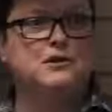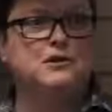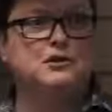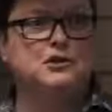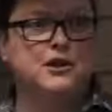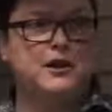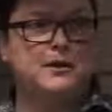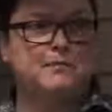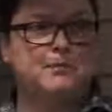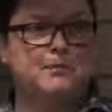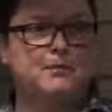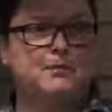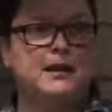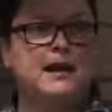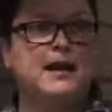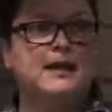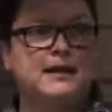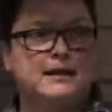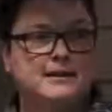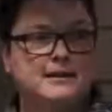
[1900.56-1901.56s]
the chip
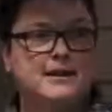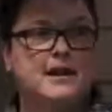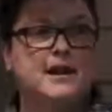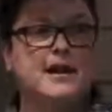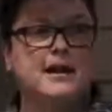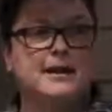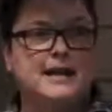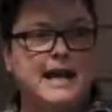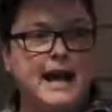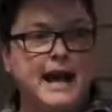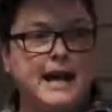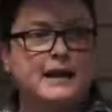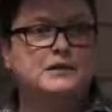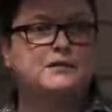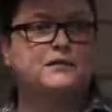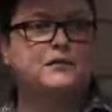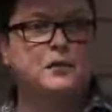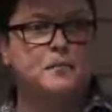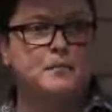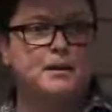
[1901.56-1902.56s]
and, ex- and ask
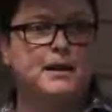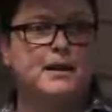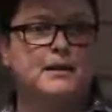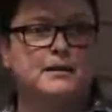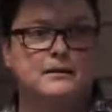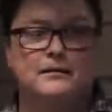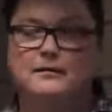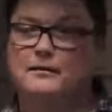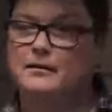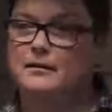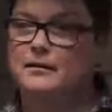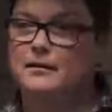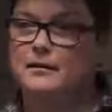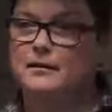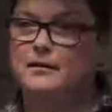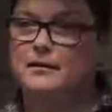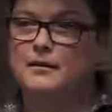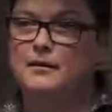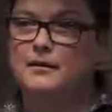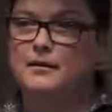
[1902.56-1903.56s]
for a PIN.
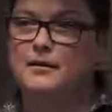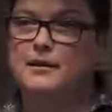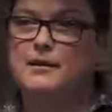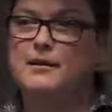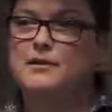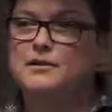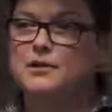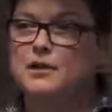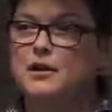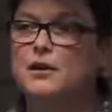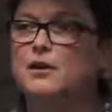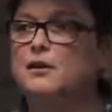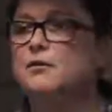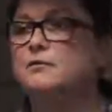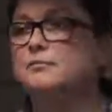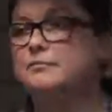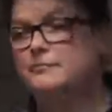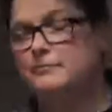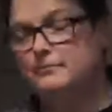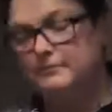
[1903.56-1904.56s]

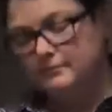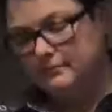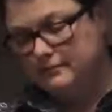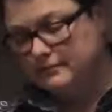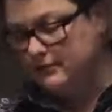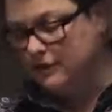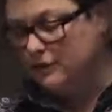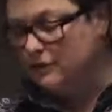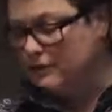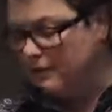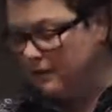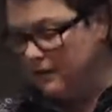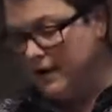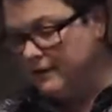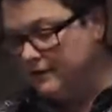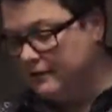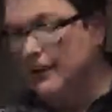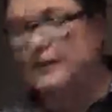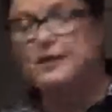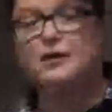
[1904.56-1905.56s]
So don't, I,
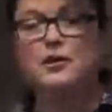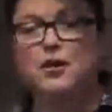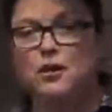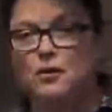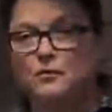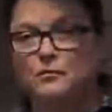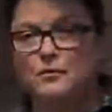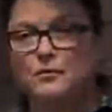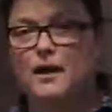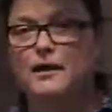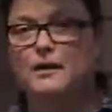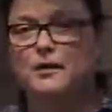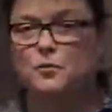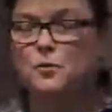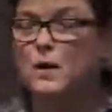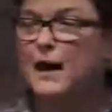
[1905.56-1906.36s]
I could go, I could